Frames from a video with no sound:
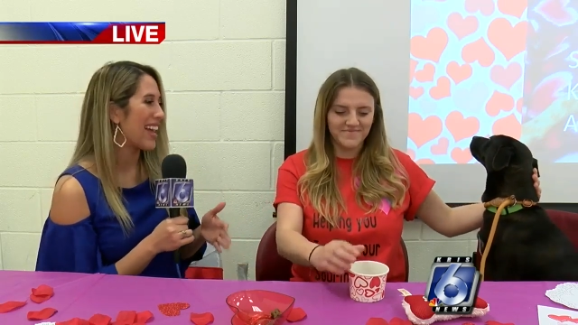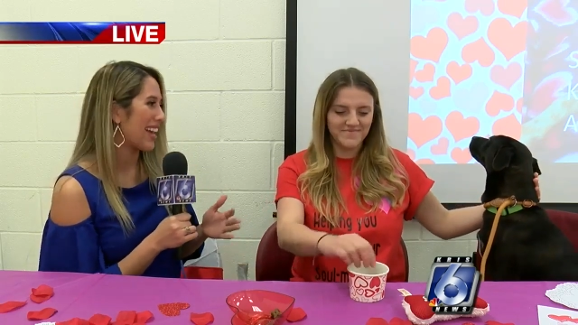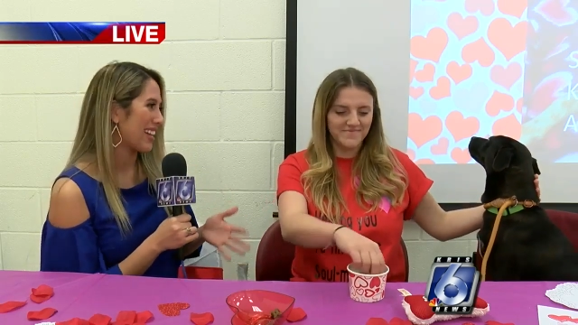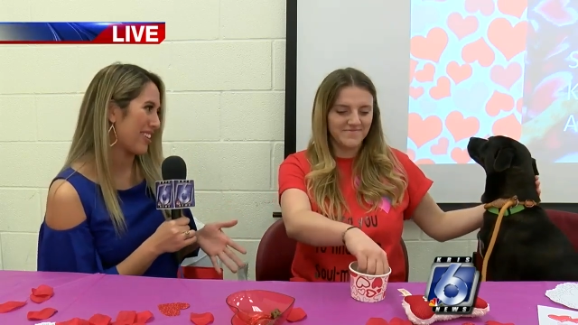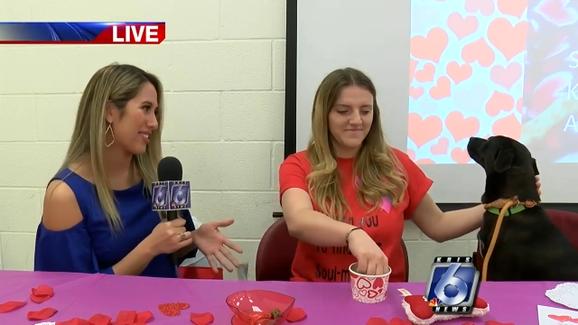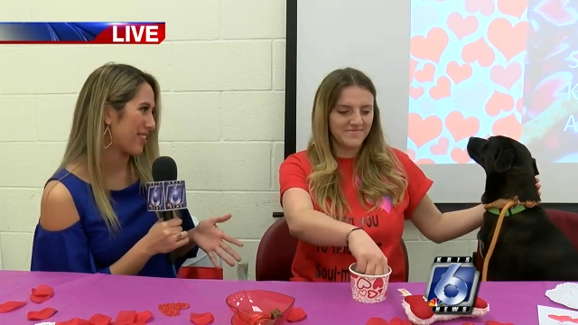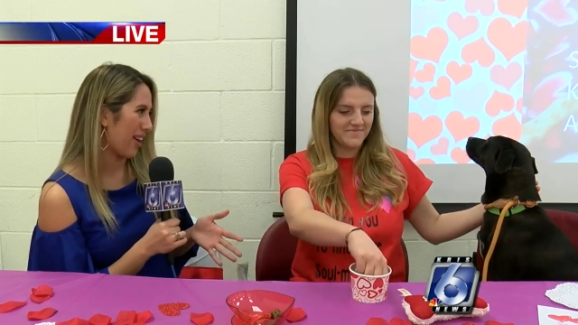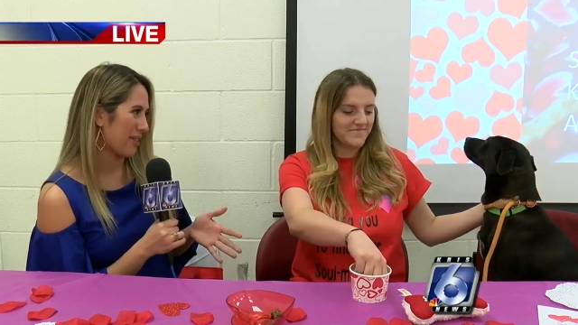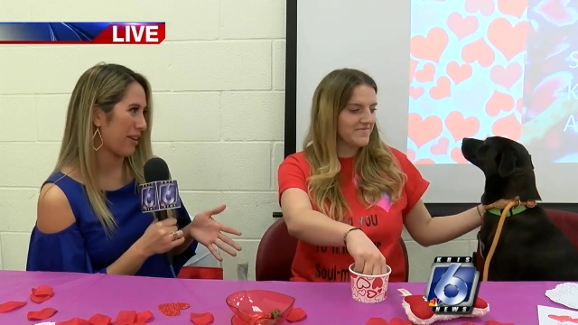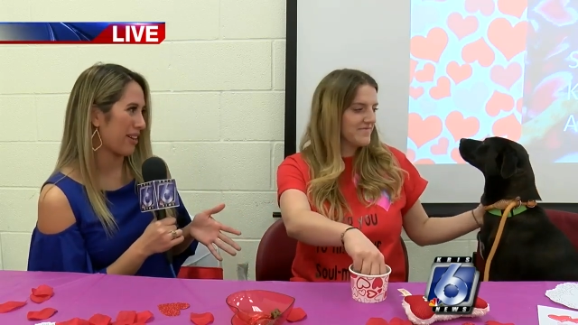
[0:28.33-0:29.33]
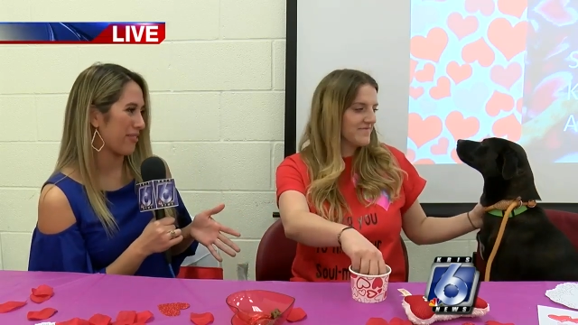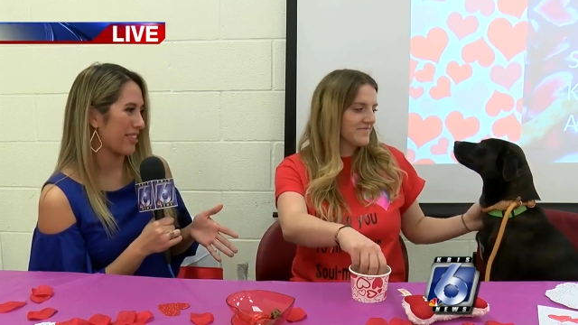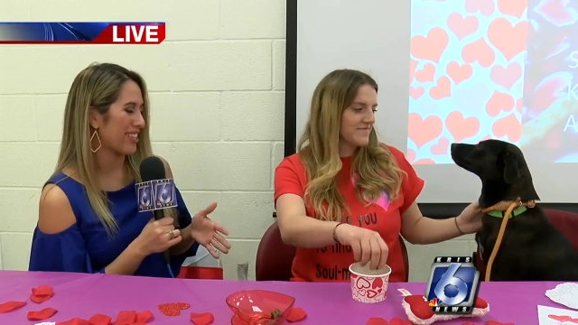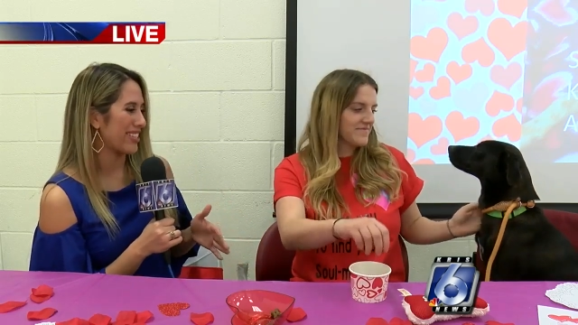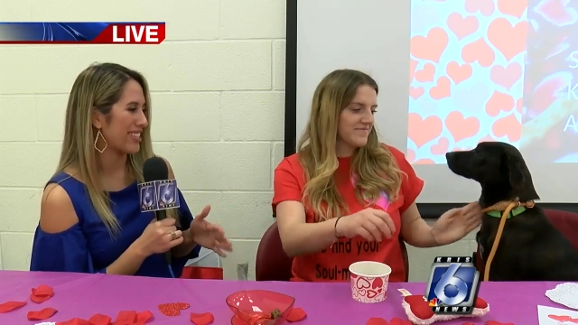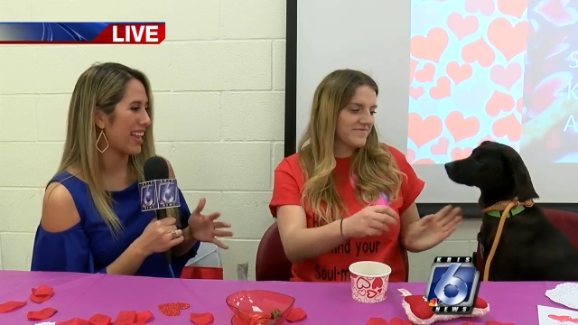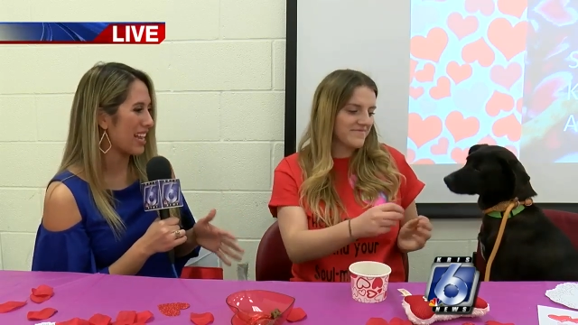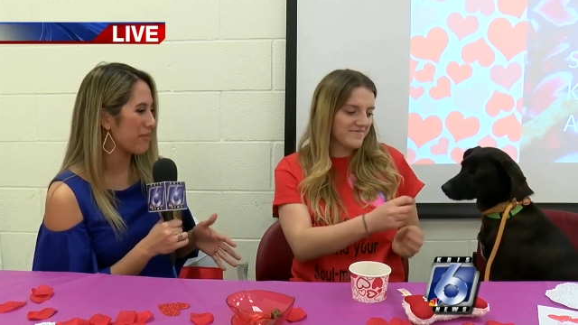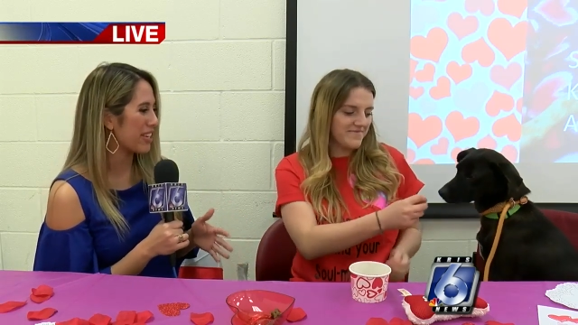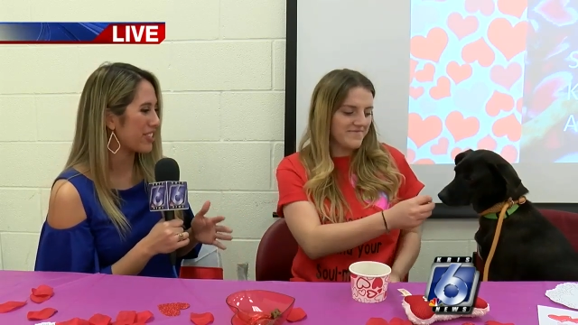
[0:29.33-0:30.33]
Speaker 1: And here to talk about it with us is
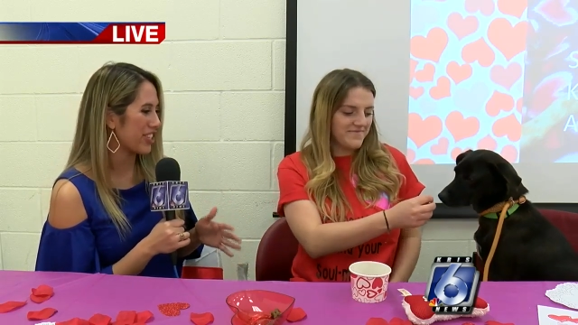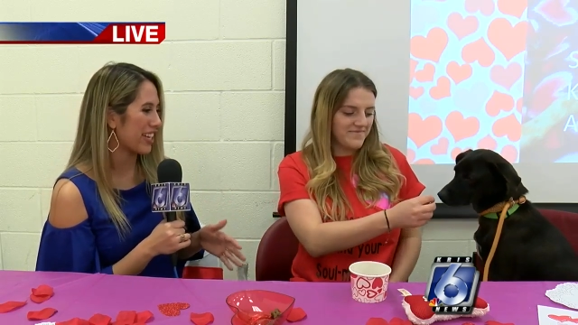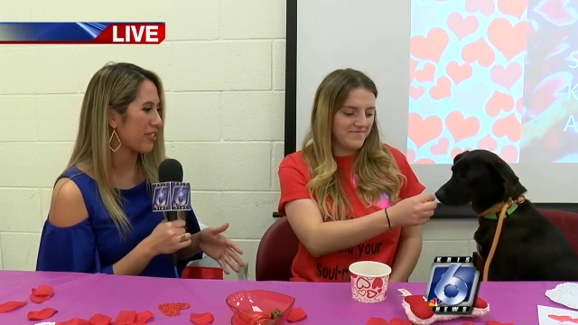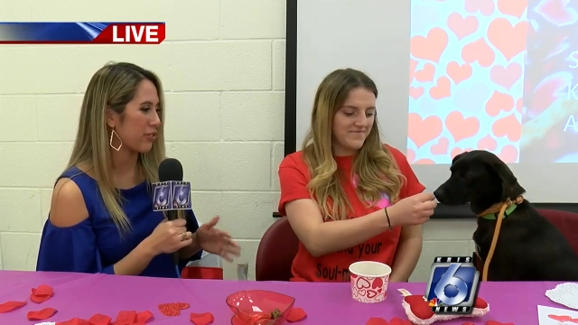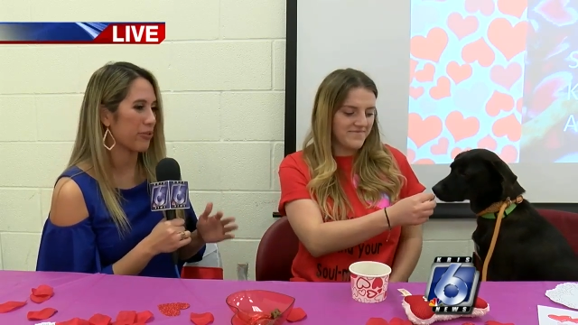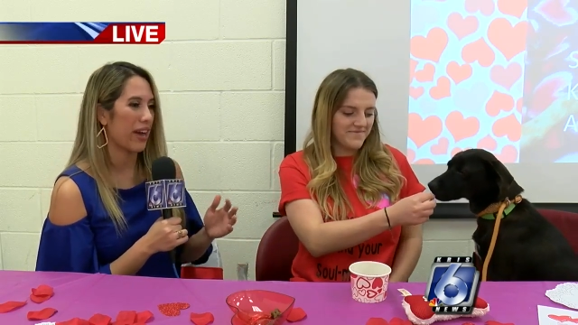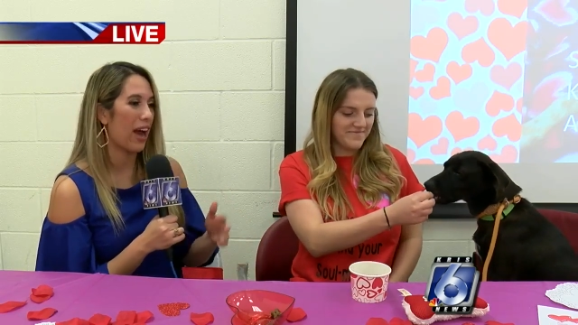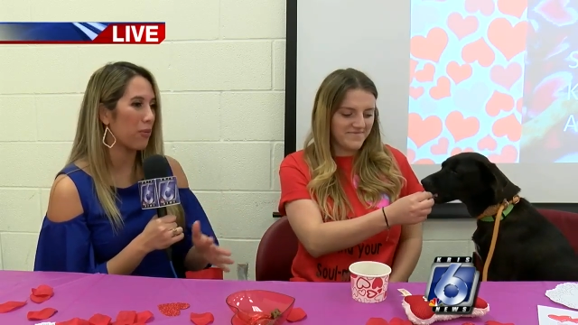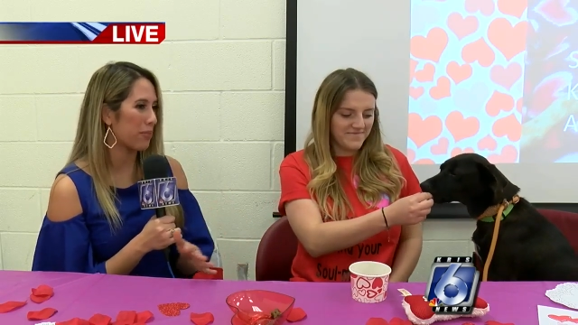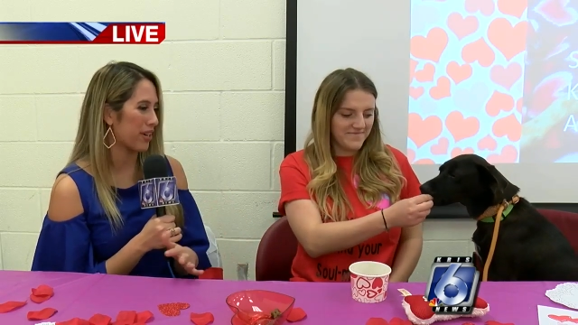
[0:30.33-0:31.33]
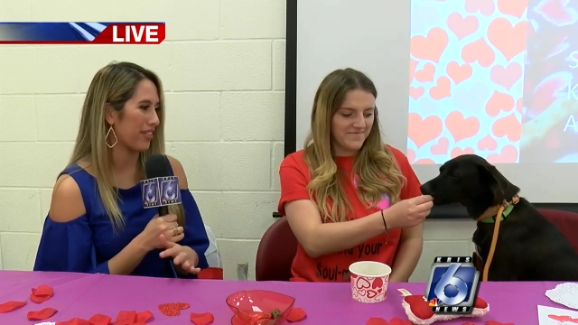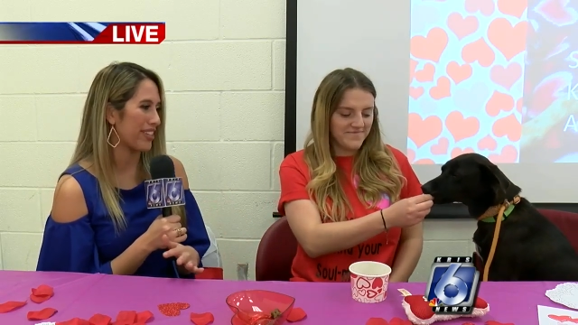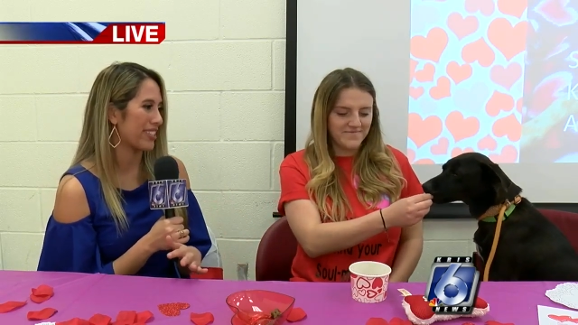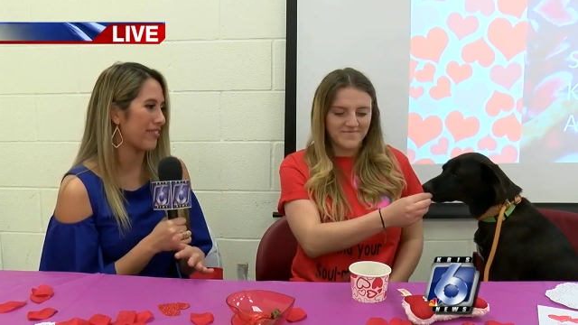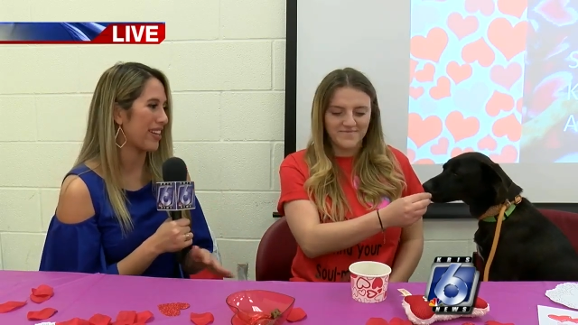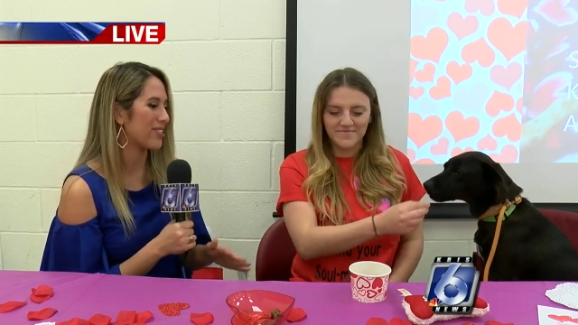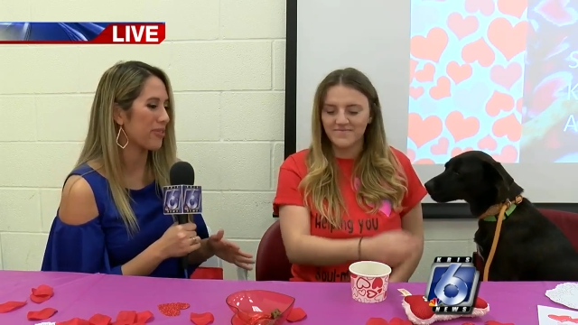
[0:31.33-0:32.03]
Amy Cheek, who helped put on this event.